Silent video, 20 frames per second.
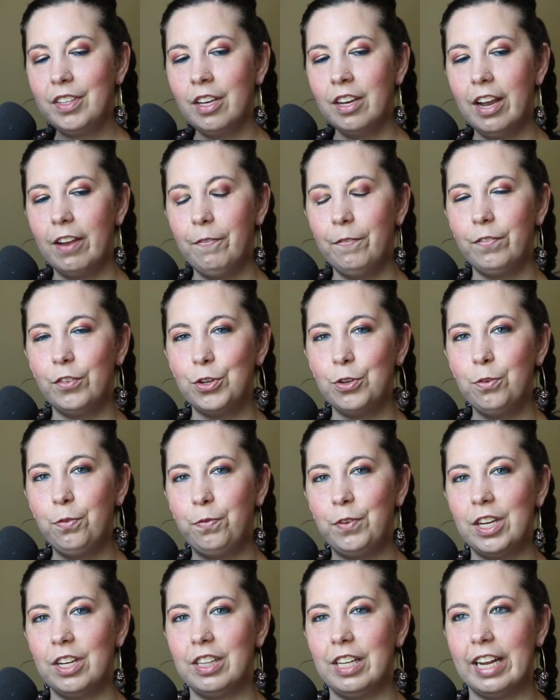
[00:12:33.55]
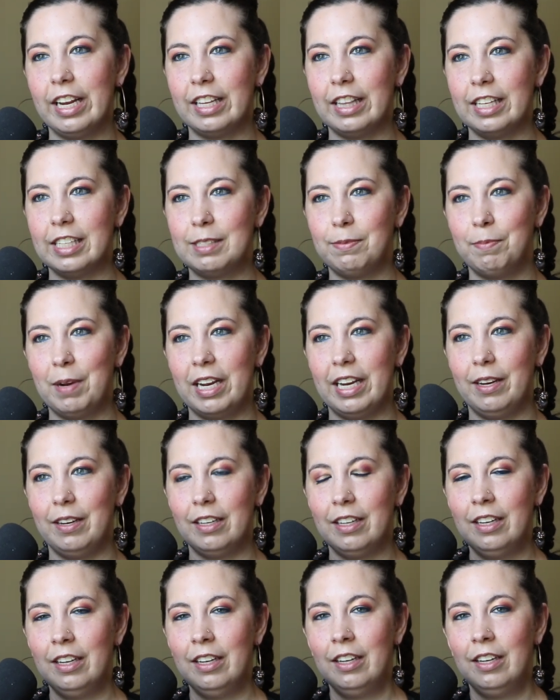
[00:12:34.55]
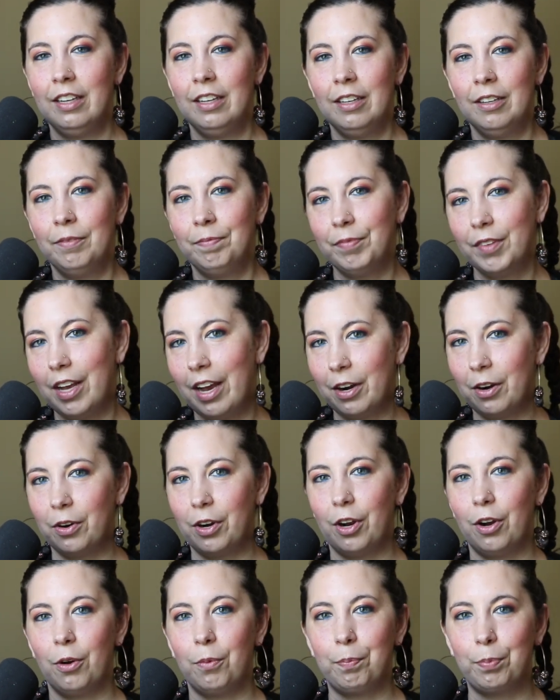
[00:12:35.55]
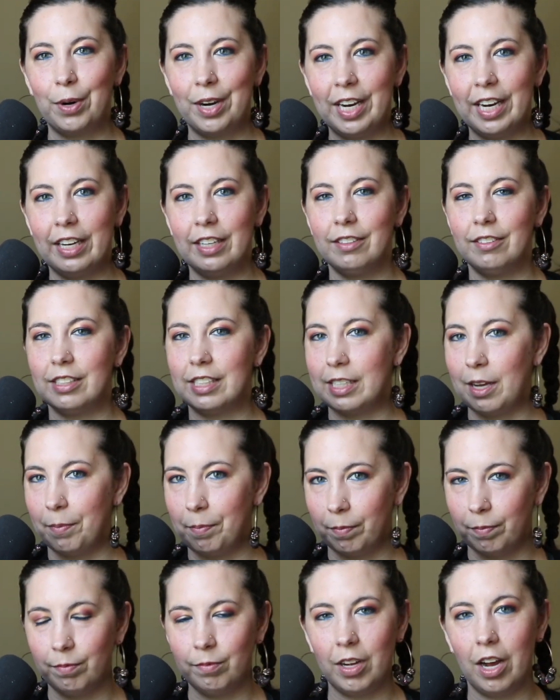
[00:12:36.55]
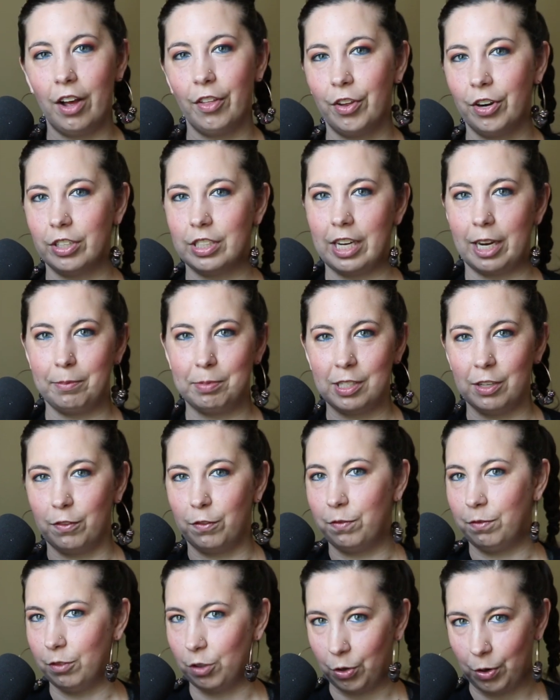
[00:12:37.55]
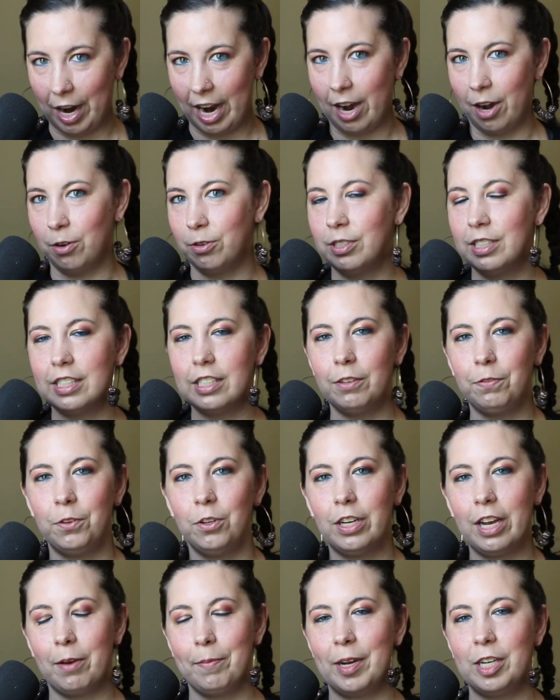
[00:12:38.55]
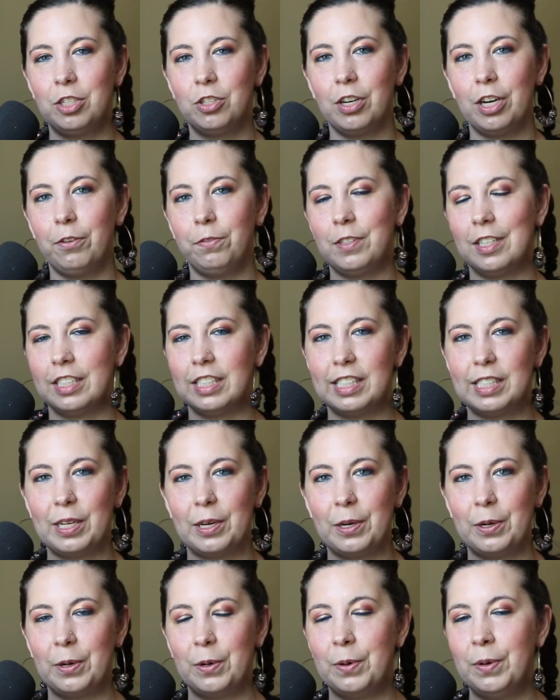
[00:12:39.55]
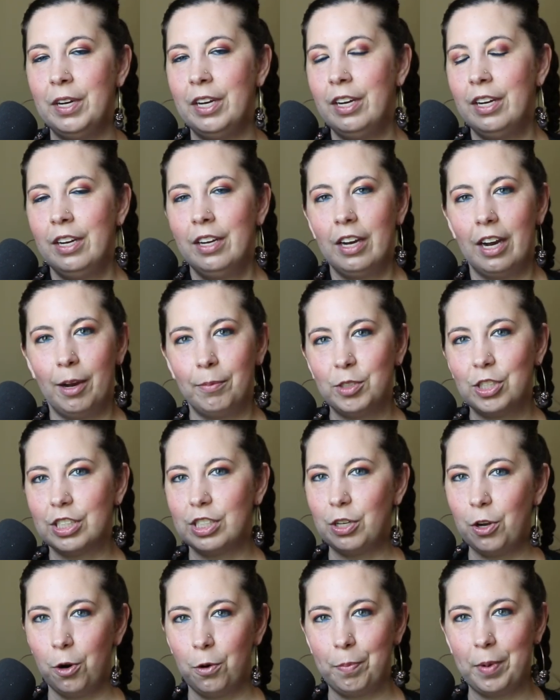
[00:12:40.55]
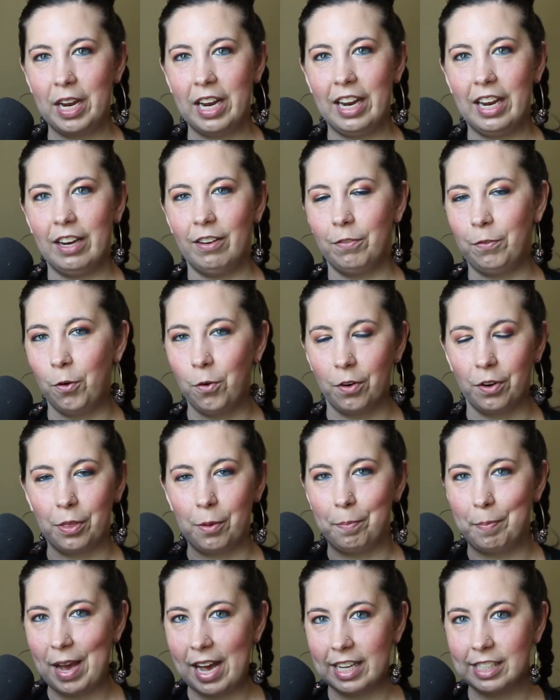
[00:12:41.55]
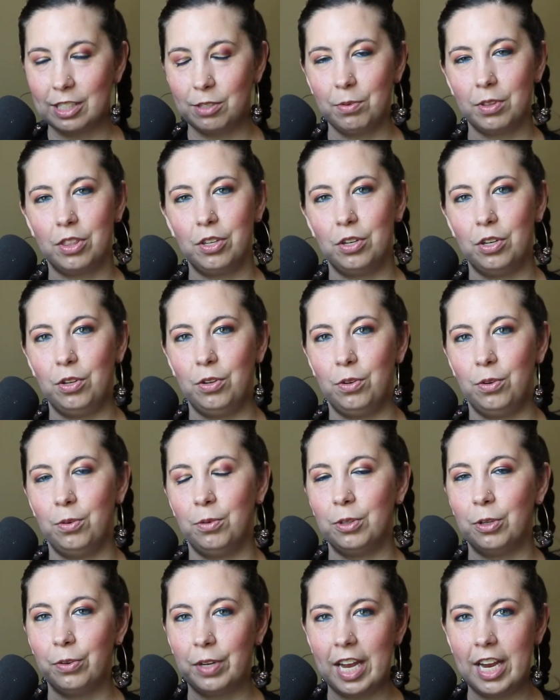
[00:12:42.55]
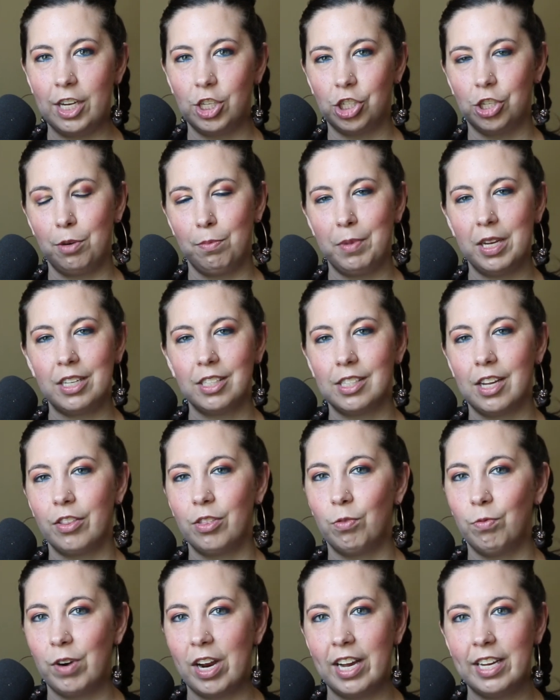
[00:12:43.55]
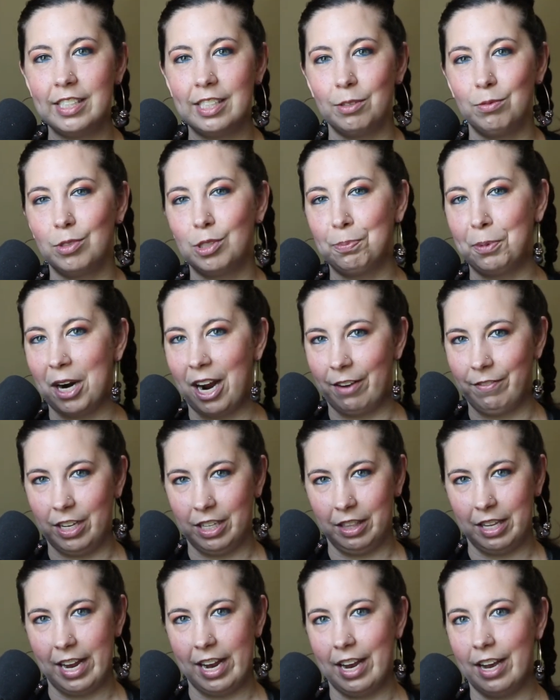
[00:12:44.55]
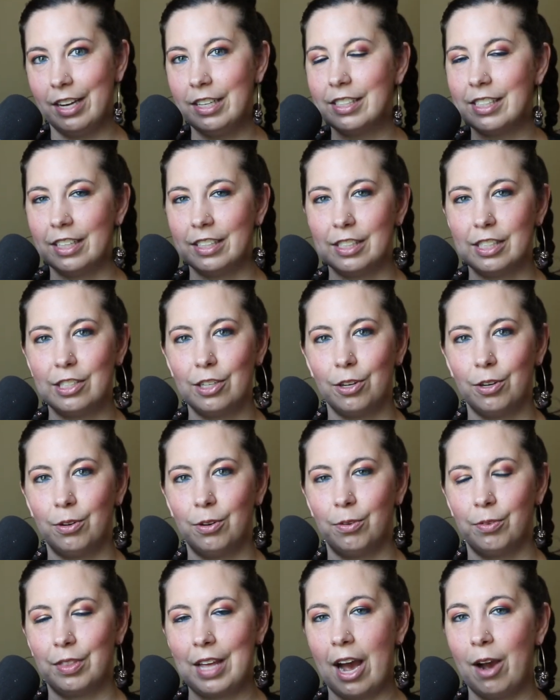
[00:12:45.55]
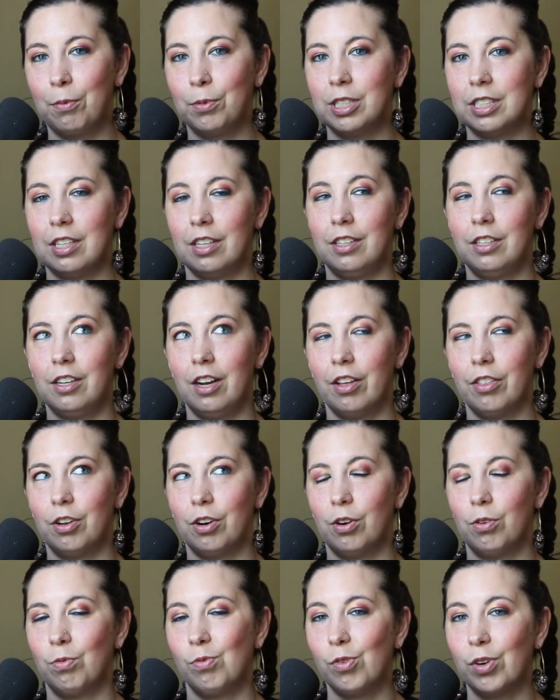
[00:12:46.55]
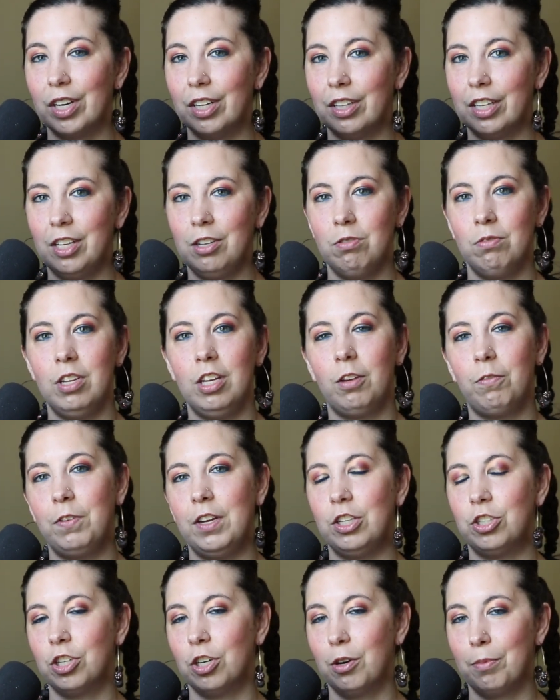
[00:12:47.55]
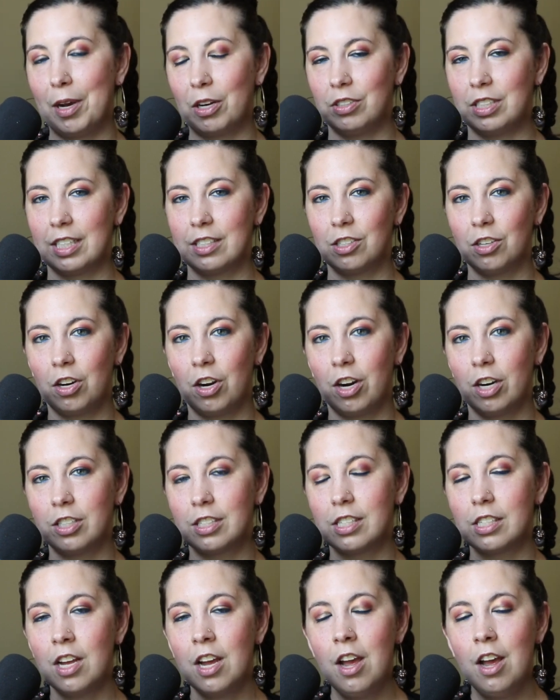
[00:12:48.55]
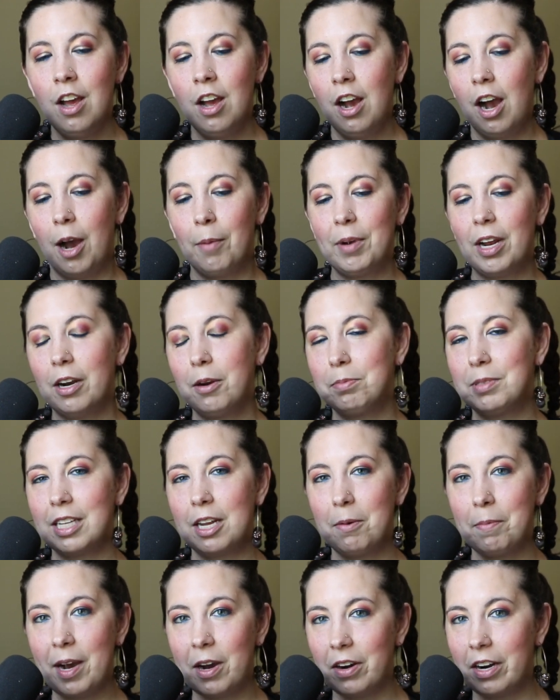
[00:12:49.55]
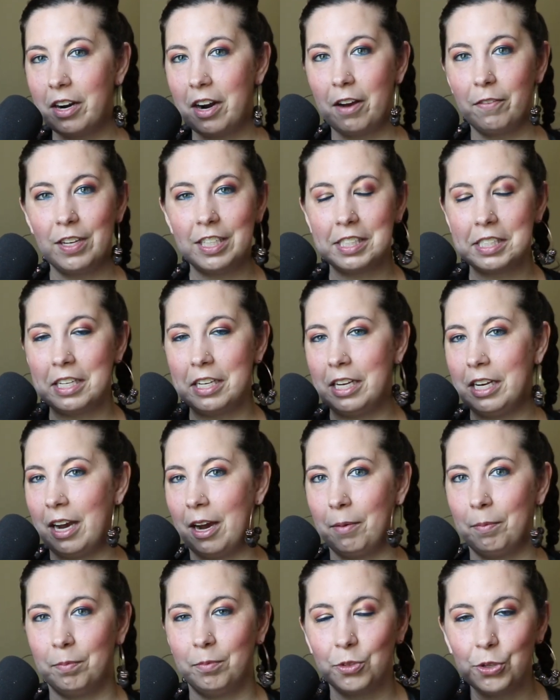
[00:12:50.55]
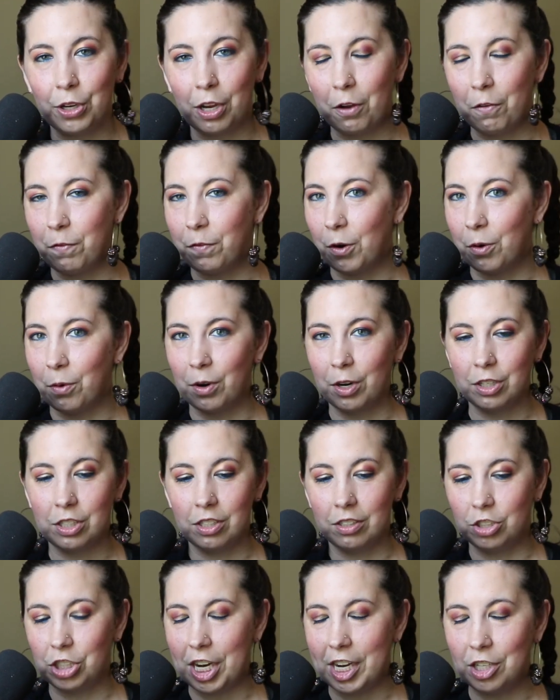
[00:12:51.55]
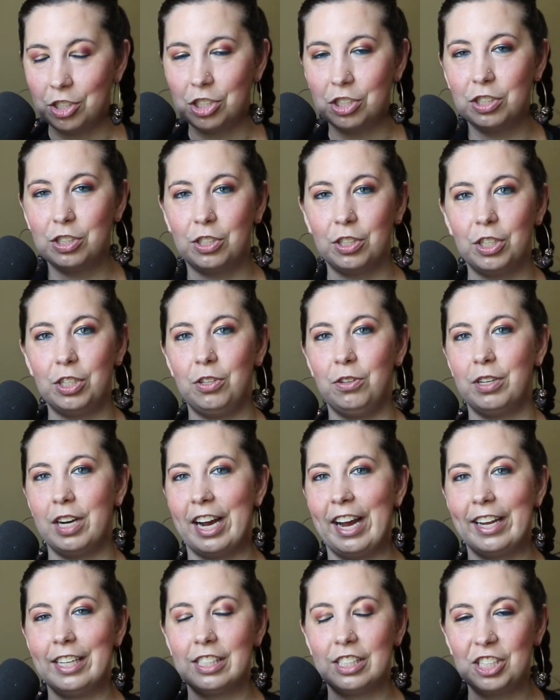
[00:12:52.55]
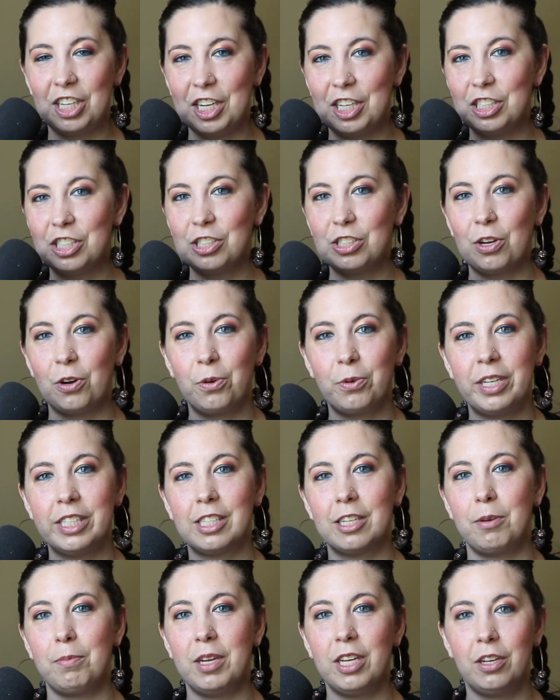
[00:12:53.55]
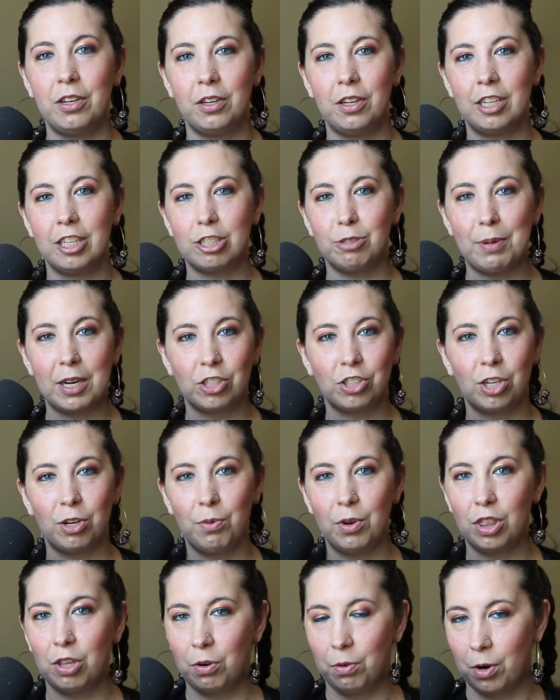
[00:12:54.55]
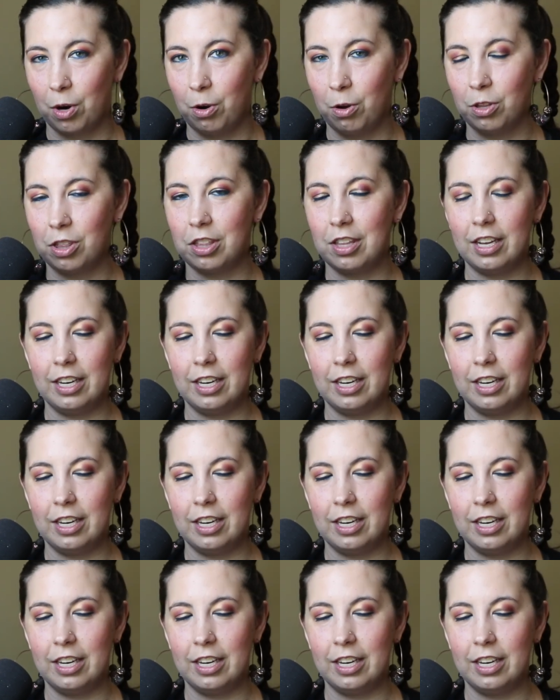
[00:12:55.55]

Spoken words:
I do feel like this might, I don't know, bring some other types of crowds, if you get my drift. And so I'm just hoping for the best with the new location, because on the res, it was private land. And so that was another really unique feature about Desert Hearts. I'm not upset about it, obviously. I'm looking forward to change is good, you guys. Change is always going to be good, especially with growth.